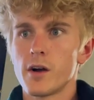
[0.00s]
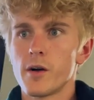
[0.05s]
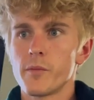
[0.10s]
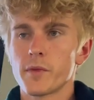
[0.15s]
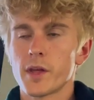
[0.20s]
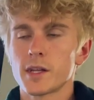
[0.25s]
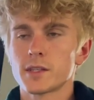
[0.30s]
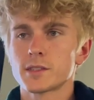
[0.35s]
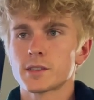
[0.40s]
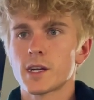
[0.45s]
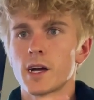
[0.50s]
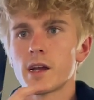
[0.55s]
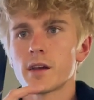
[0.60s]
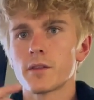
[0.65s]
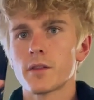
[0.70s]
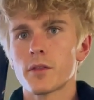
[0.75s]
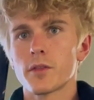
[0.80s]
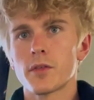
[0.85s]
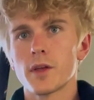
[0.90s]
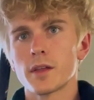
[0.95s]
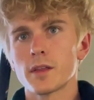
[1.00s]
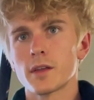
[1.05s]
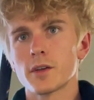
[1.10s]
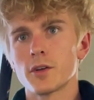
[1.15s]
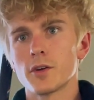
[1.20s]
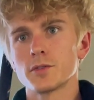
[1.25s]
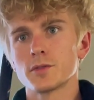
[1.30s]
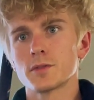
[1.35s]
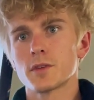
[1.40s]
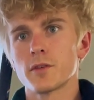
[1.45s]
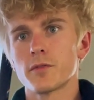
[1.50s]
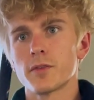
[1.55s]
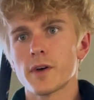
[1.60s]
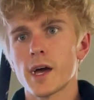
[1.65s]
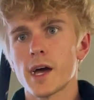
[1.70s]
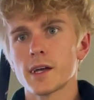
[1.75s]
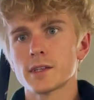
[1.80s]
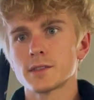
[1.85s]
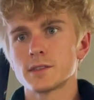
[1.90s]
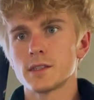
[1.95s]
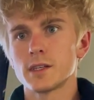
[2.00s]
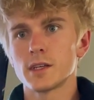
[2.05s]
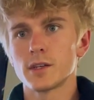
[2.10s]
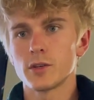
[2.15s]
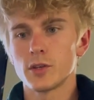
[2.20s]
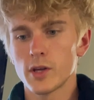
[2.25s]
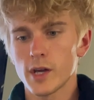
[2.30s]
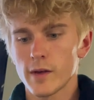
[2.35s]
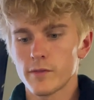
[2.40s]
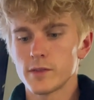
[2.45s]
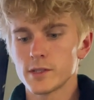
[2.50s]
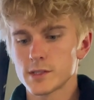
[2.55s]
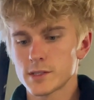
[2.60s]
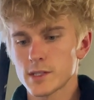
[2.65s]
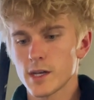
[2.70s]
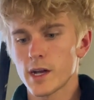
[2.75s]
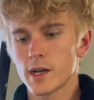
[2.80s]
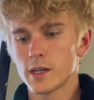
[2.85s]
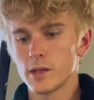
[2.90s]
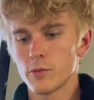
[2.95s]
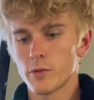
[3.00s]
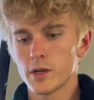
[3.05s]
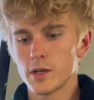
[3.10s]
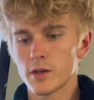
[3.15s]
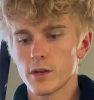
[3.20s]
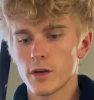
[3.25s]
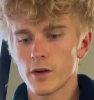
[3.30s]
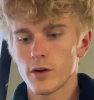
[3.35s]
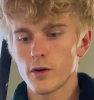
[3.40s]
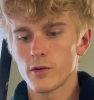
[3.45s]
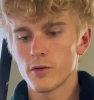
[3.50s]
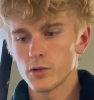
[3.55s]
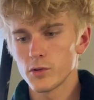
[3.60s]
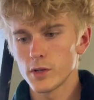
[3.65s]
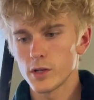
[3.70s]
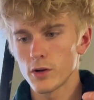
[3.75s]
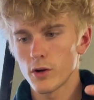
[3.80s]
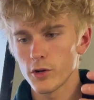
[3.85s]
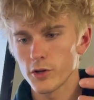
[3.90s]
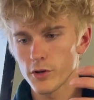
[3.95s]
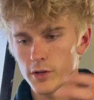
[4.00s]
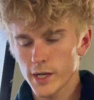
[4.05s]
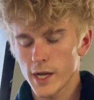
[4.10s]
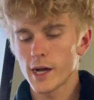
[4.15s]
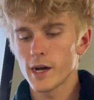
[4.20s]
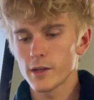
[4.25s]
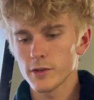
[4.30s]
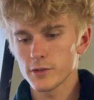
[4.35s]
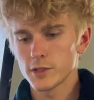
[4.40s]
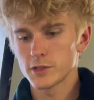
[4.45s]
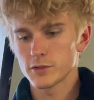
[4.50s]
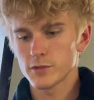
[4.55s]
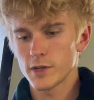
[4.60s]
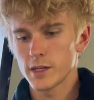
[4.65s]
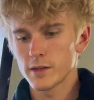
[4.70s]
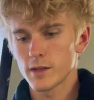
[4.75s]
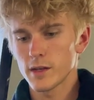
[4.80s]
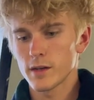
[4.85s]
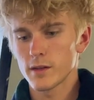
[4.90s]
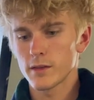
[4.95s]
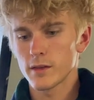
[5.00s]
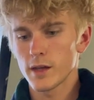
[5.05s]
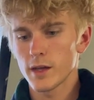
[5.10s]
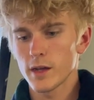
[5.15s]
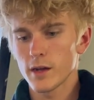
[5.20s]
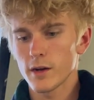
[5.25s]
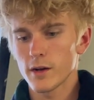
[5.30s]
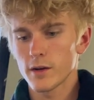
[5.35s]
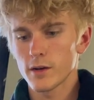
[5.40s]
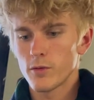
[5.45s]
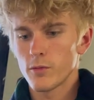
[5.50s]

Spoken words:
That's kind of the thing that goes with the fasting. You have this tiny window. You eat all your calories right then and there.